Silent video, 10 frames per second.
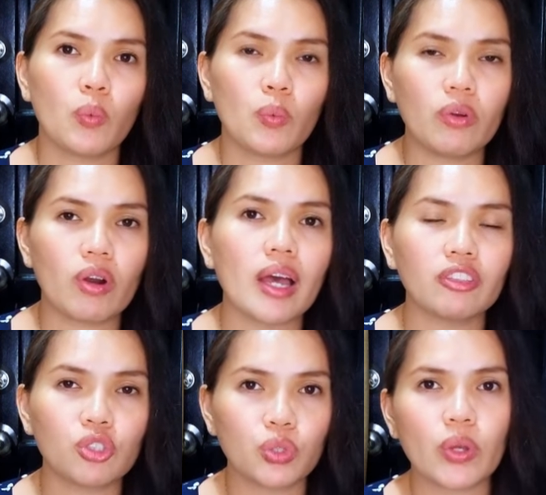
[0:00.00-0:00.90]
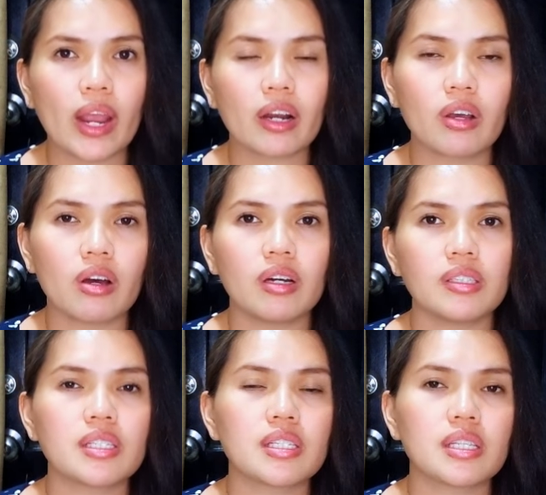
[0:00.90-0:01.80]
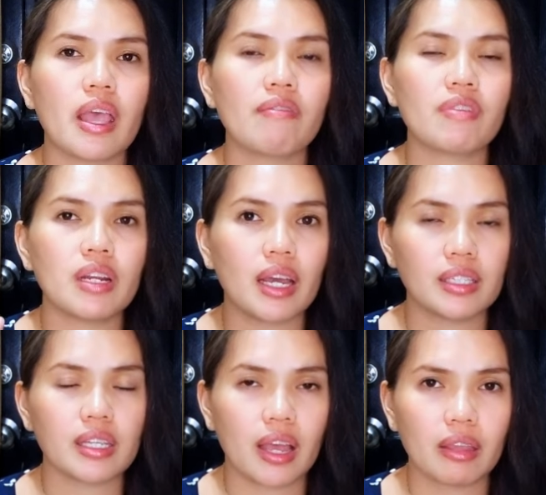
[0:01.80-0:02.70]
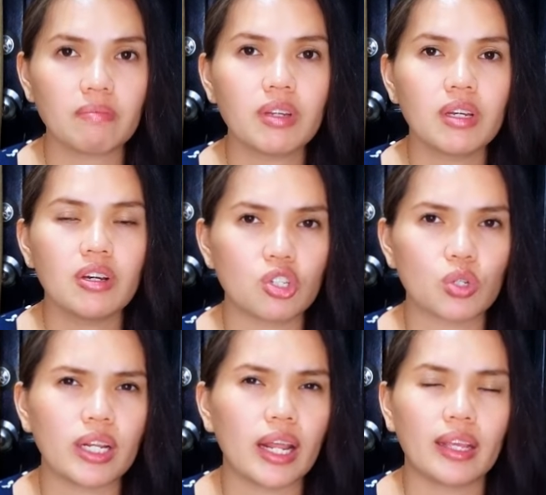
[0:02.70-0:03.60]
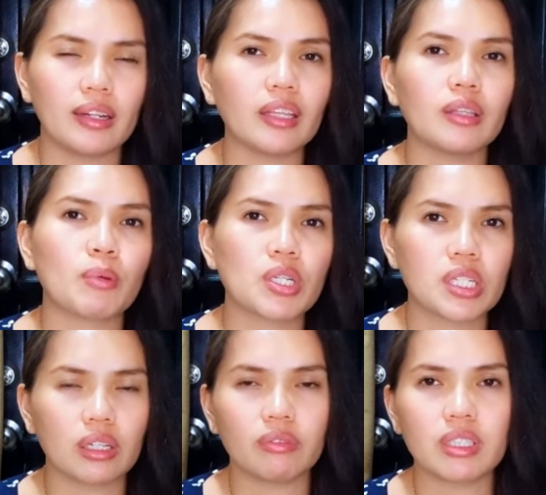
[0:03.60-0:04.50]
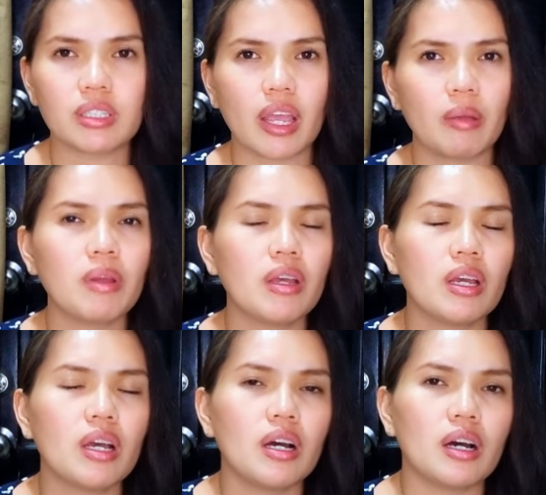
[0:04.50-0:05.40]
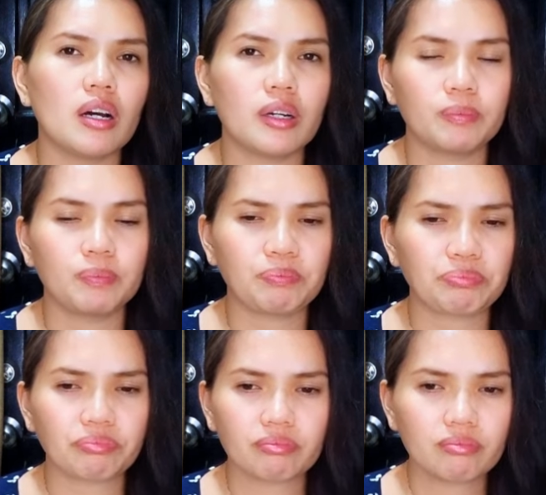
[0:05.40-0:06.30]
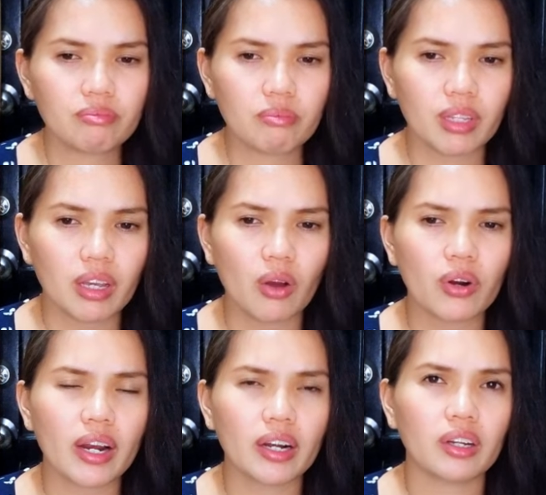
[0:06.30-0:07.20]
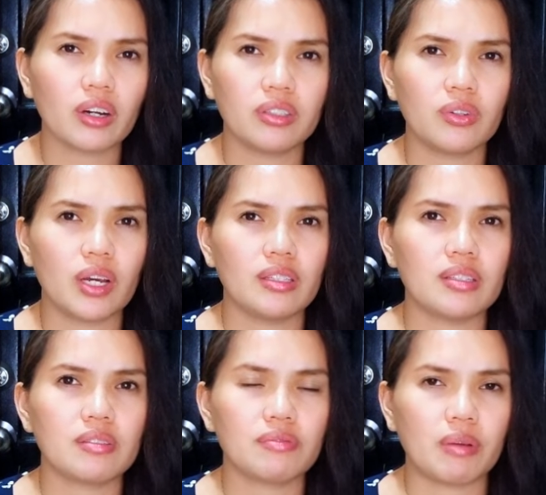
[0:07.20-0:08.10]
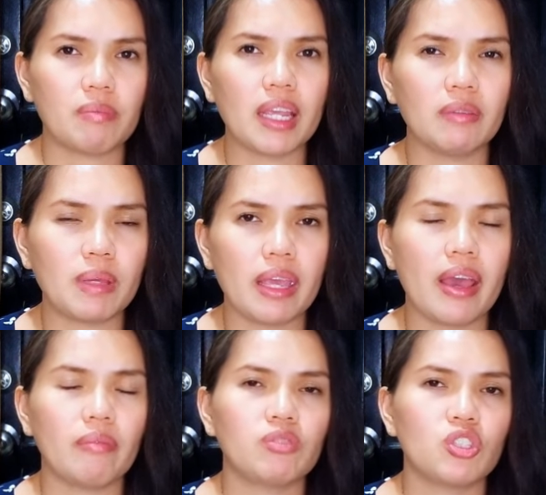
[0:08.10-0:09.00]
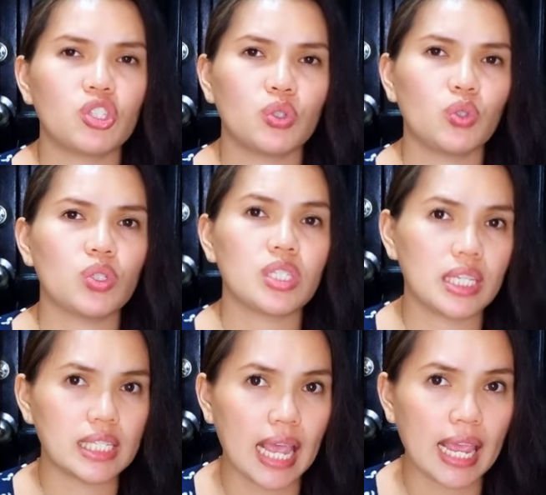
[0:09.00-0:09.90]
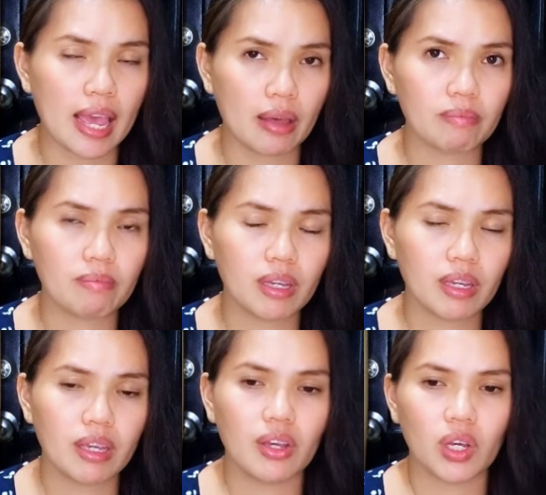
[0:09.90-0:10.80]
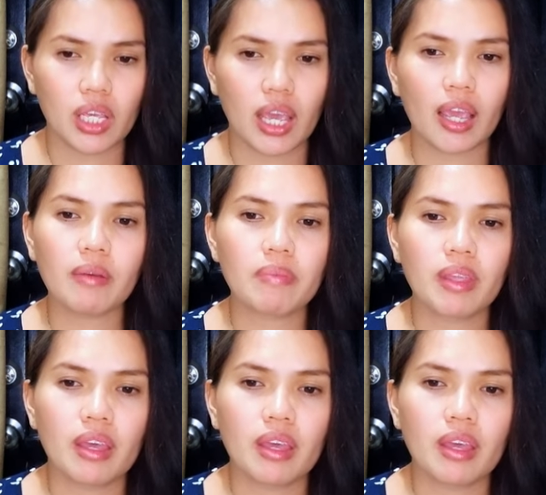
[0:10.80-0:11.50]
We run 2 air cons every night time, usually like 90% of the time. Our air con runs from 8 p.m. to 6 a.m. okay.